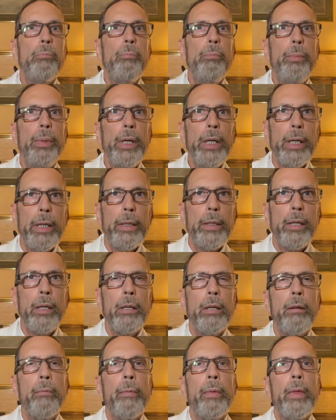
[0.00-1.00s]
But
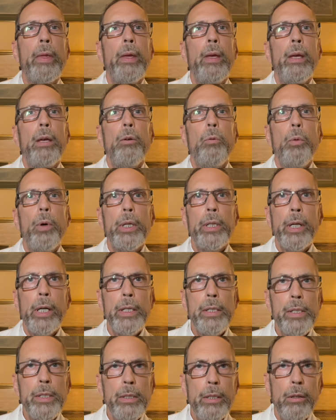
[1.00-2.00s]
when I
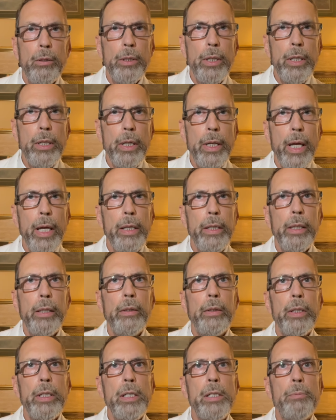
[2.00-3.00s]
started
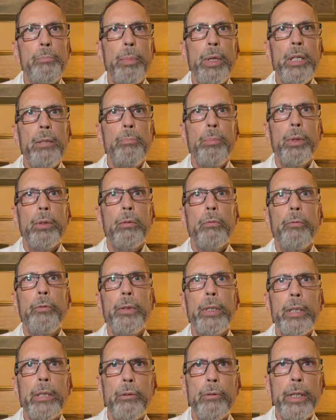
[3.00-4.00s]
getting these people
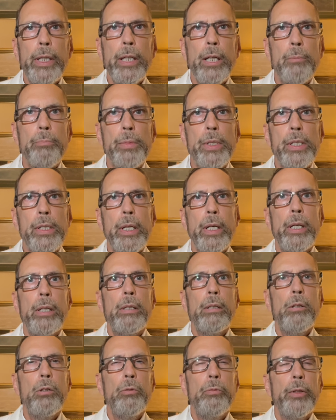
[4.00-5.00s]
very upset
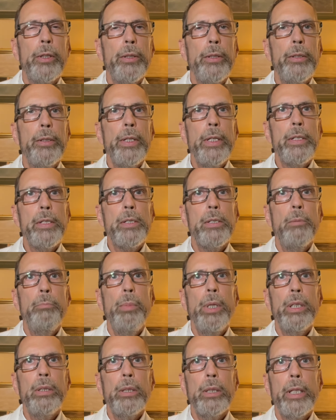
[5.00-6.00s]
over their
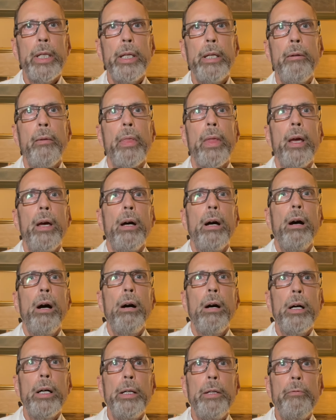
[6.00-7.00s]
disability,
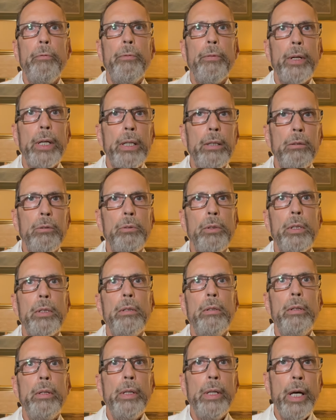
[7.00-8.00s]
I found
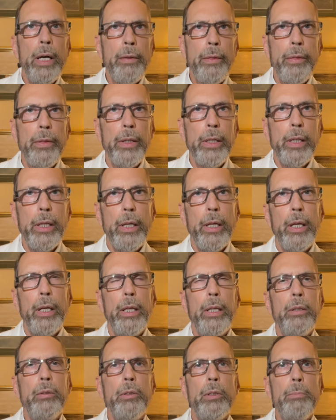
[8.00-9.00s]
nothing
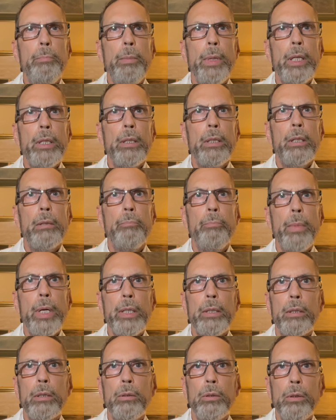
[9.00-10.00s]
in the
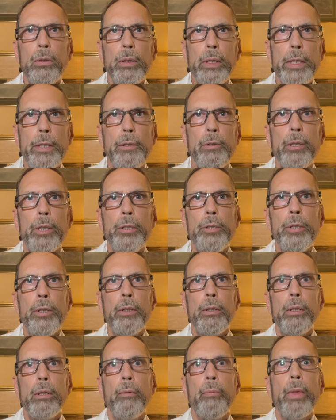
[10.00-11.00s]
medical
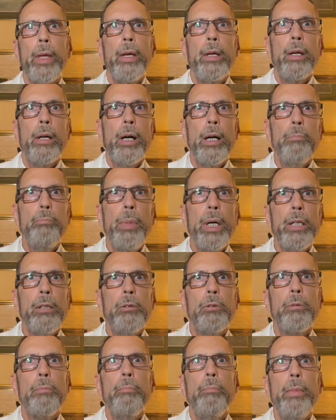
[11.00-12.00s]
literature
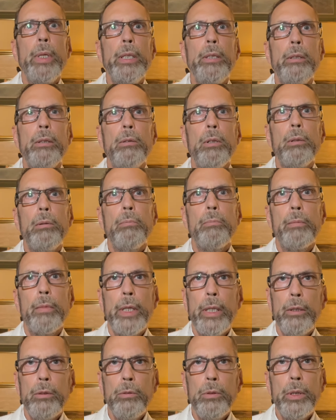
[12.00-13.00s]
about mental
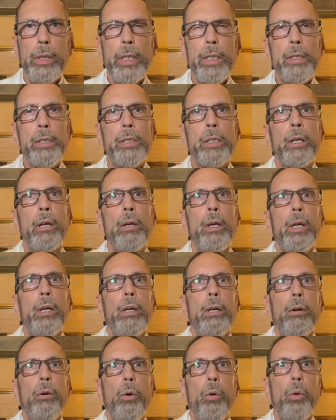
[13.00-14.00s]
illness
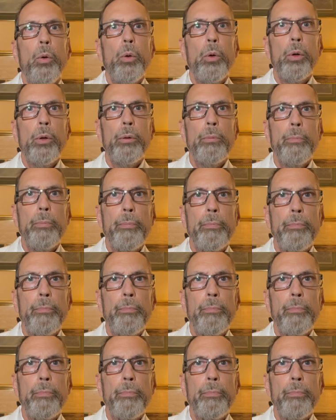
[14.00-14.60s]
or